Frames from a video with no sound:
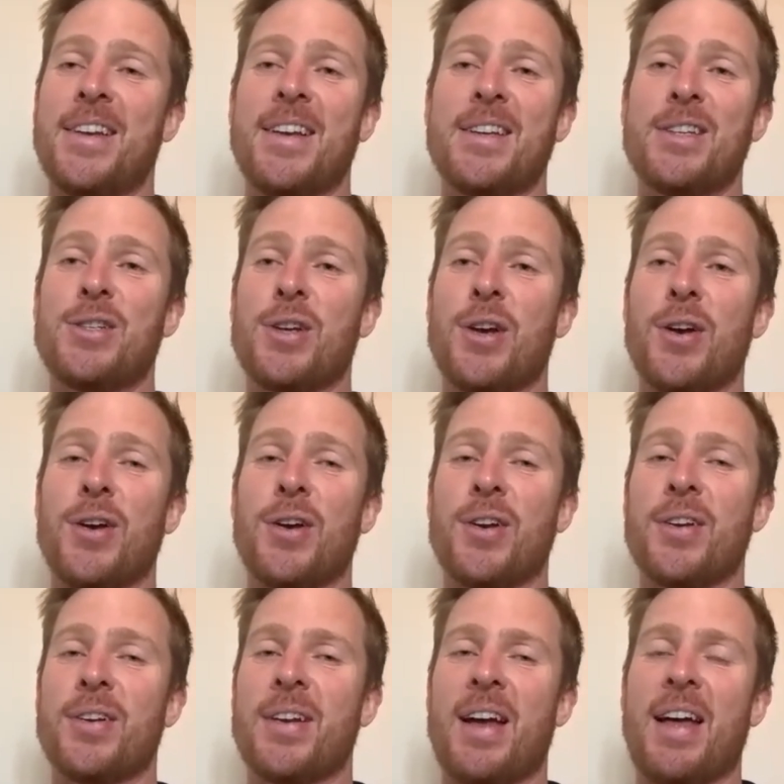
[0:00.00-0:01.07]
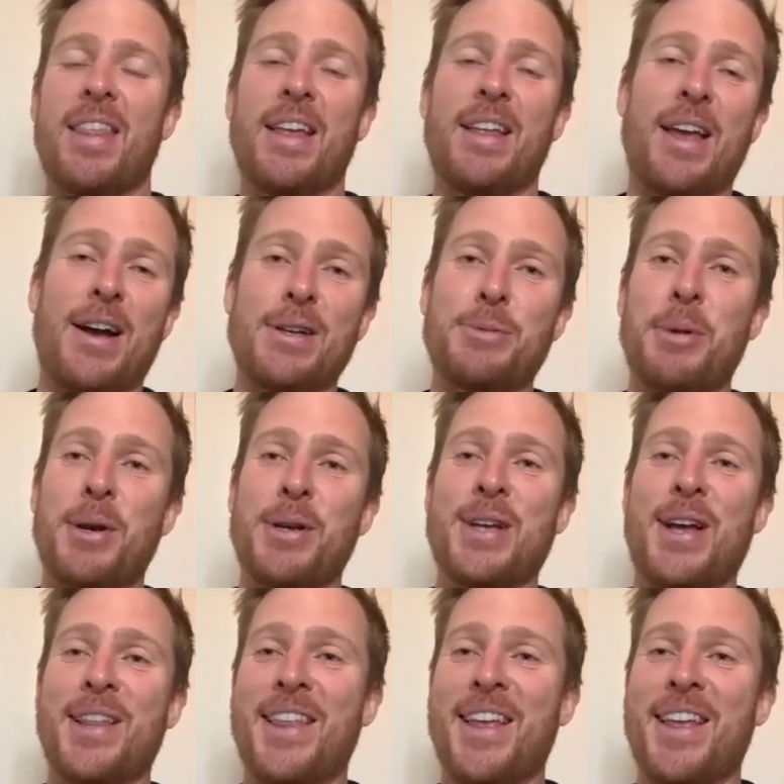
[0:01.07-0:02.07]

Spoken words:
So I think young spinners out